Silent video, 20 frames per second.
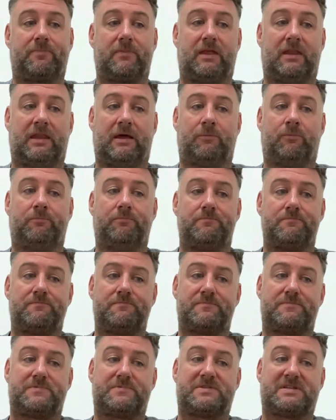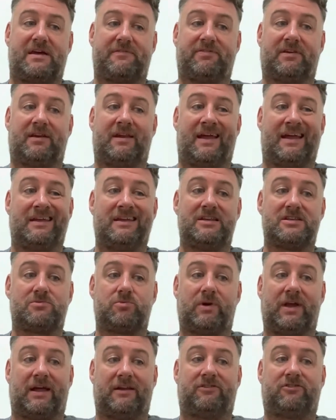Then 7 and 8,
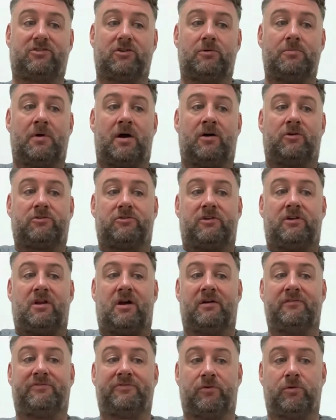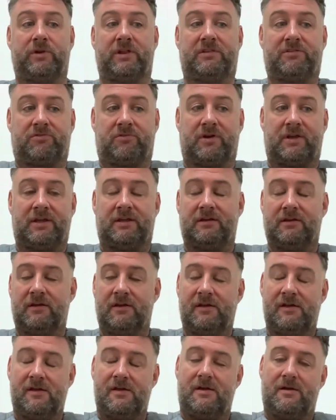we had 2 miles at 9:43.
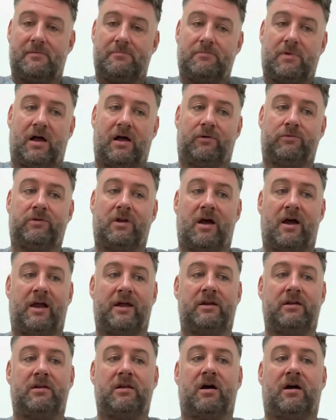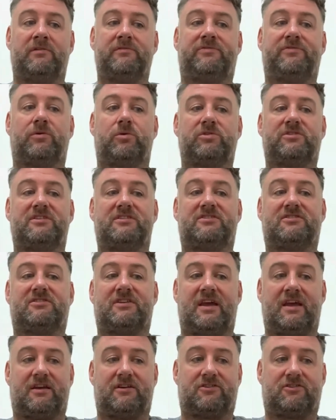Mile 9 at
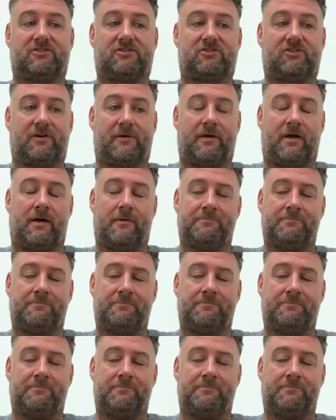9:46.